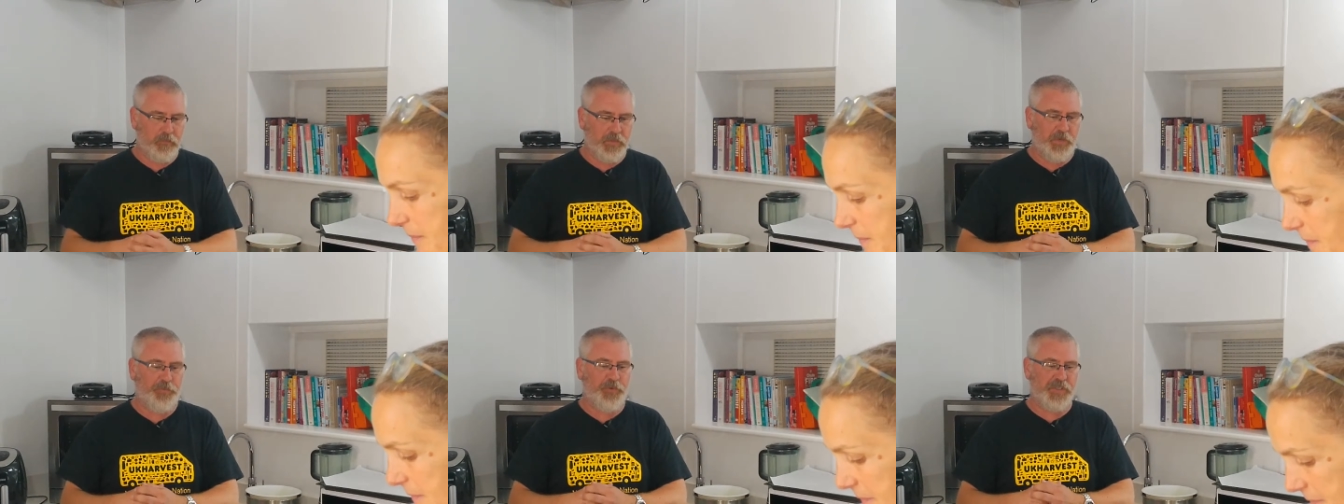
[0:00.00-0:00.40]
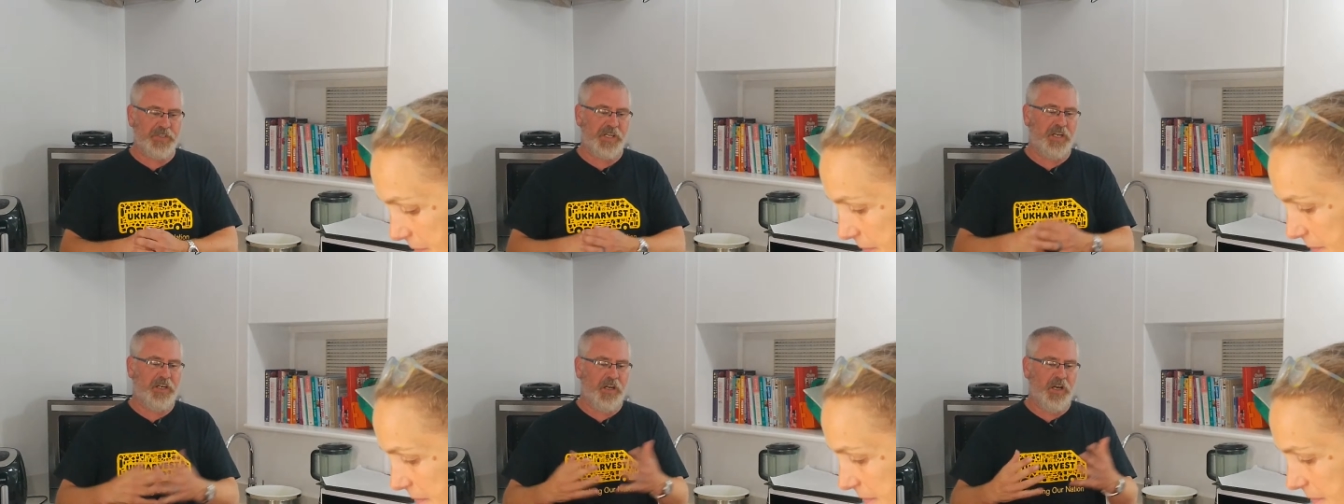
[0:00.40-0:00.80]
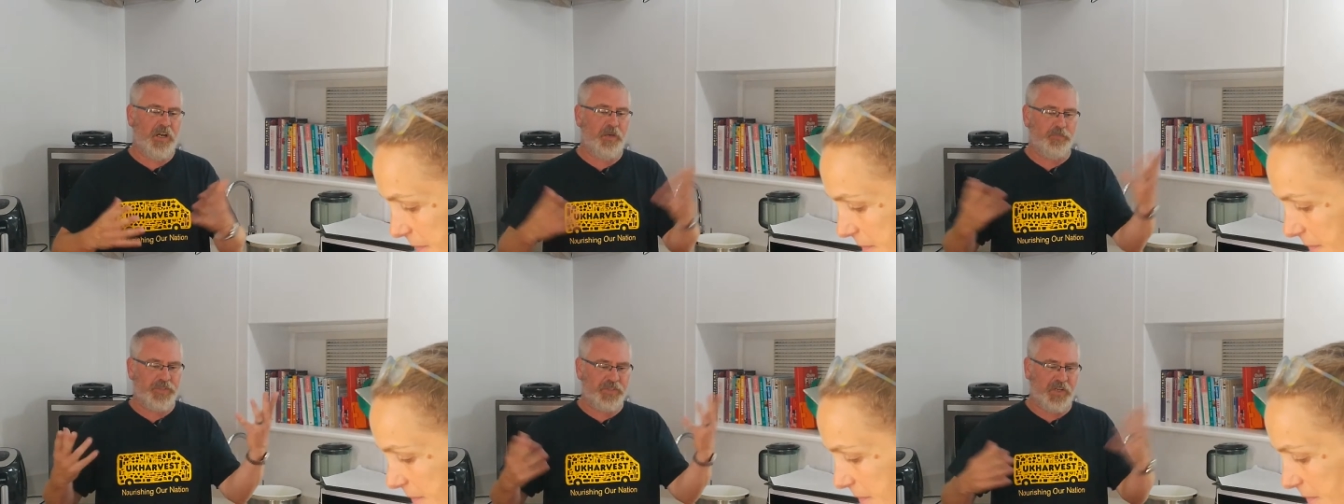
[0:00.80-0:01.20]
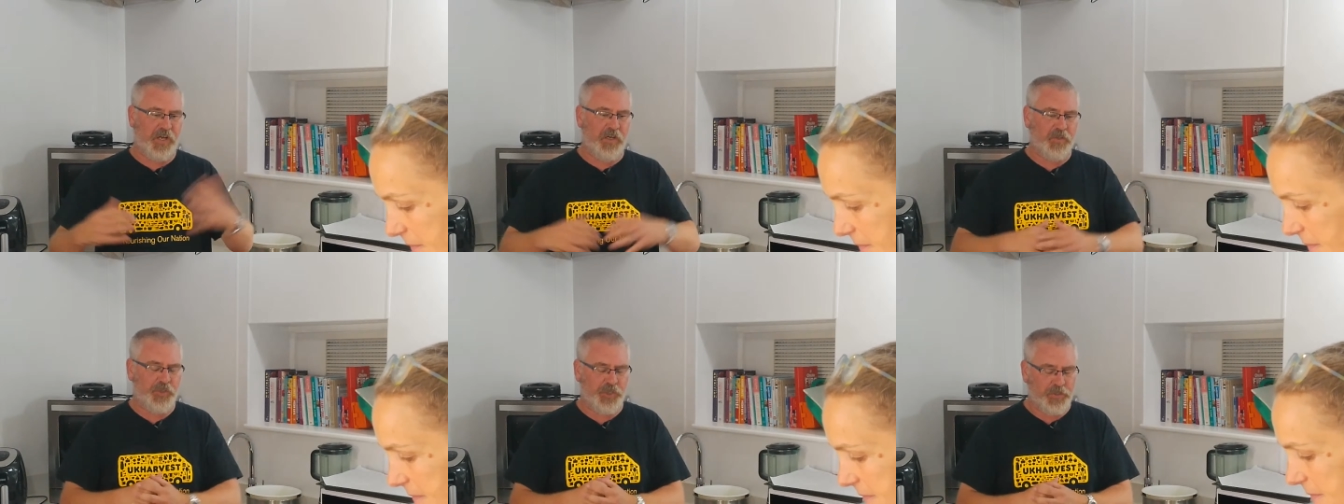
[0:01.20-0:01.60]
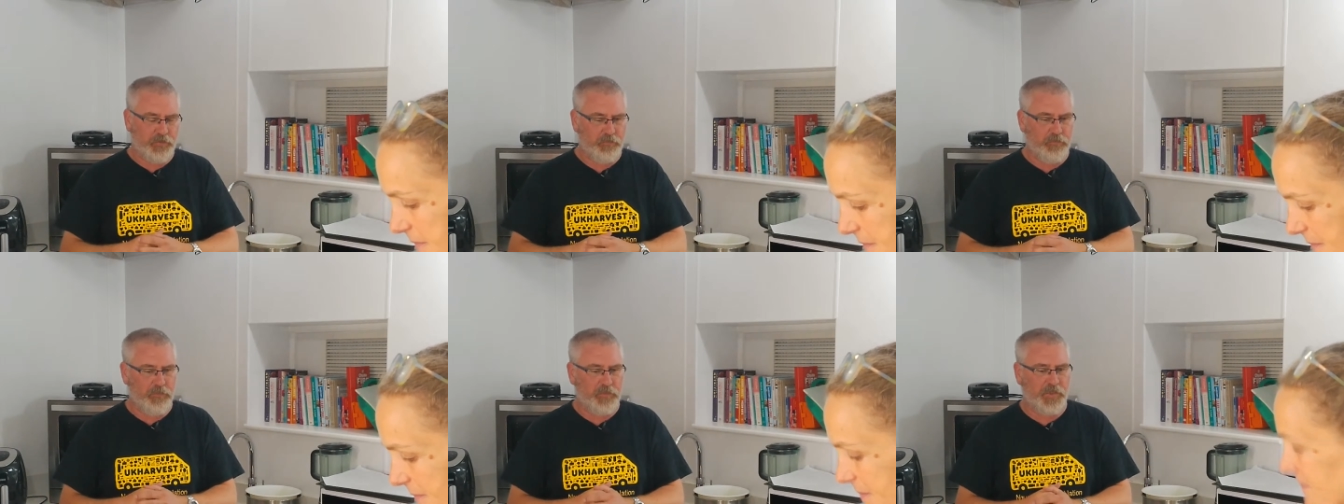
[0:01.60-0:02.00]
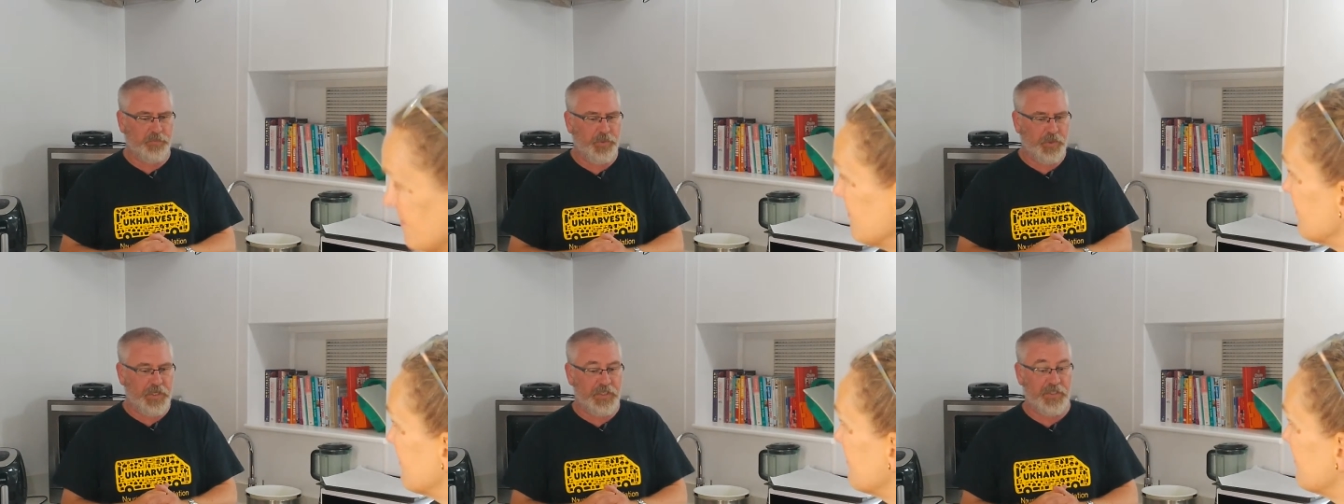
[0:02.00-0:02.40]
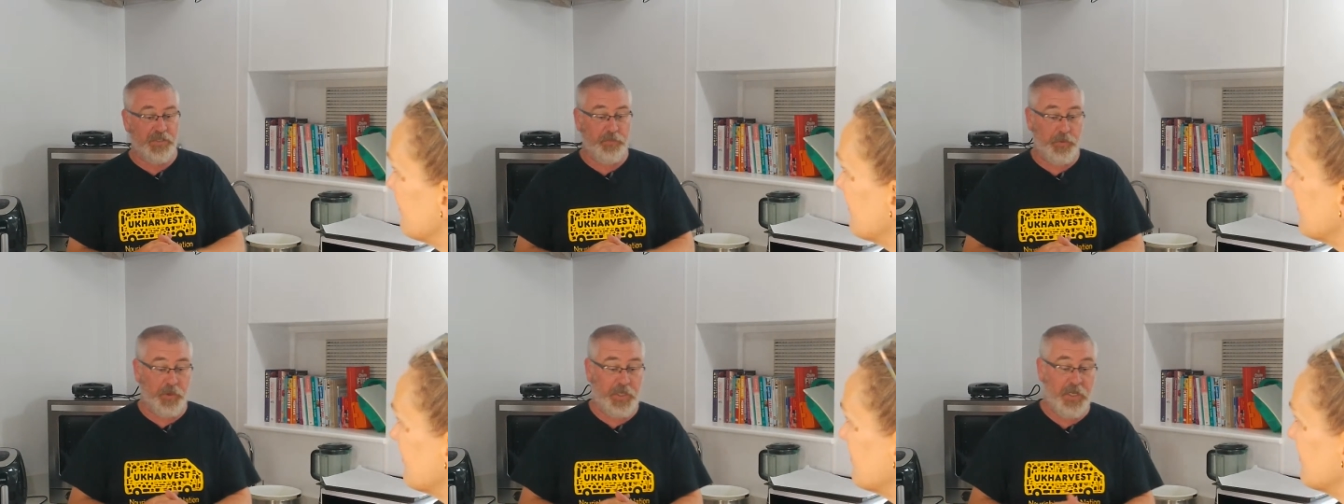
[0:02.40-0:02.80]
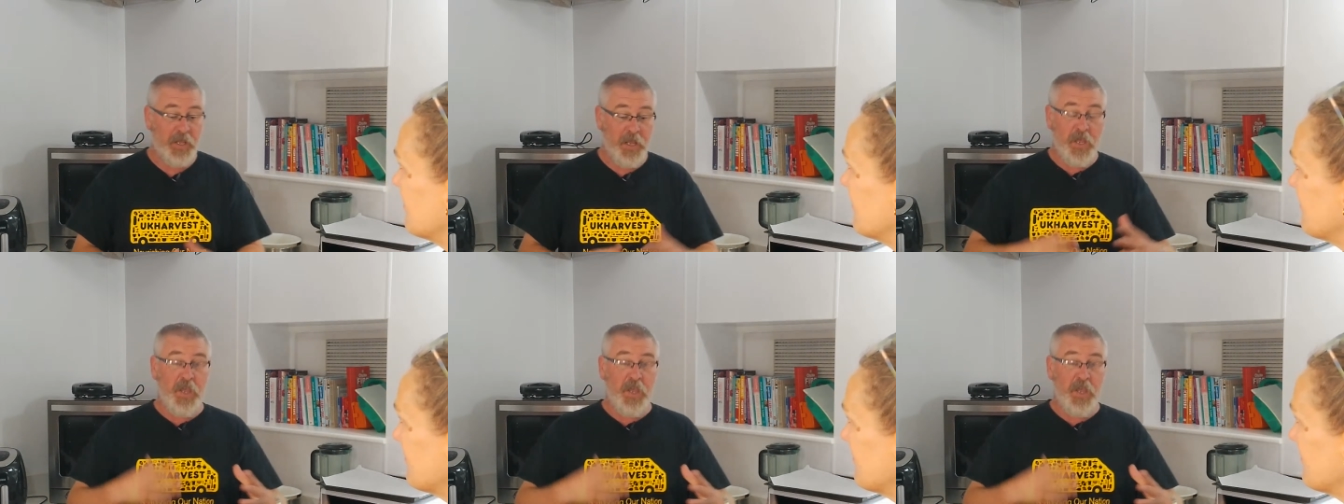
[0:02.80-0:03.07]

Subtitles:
different set of carbs, starch to put into your body.